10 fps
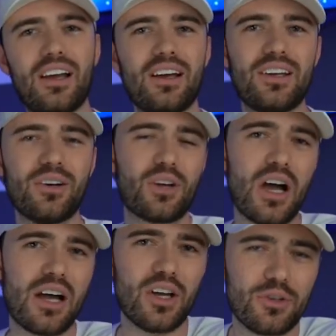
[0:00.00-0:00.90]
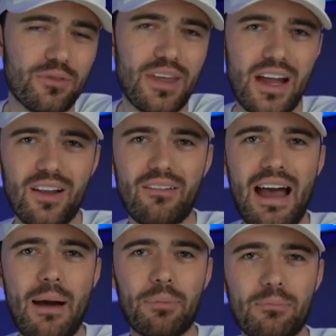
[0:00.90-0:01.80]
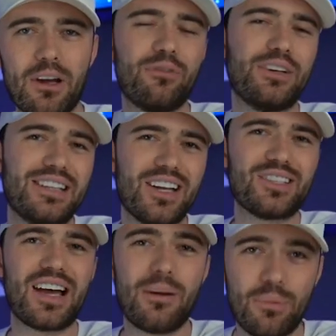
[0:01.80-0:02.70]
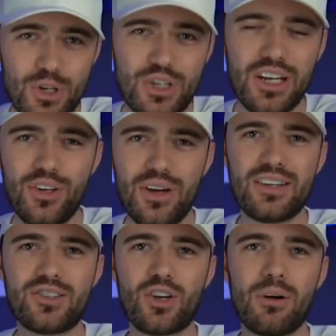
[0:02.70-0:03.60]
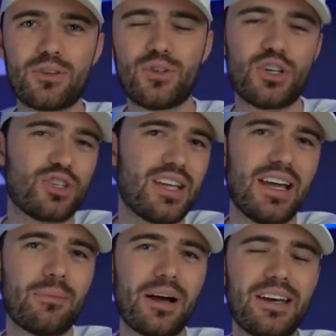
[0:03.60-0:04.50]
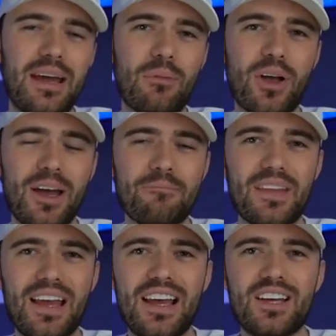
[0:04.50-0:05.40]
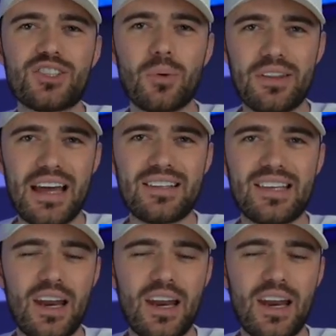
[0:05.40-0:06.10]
you know, God knows if that'll ever happen, but if it does, I appreciate you guys so much for just stating my name. Okay. So with that said,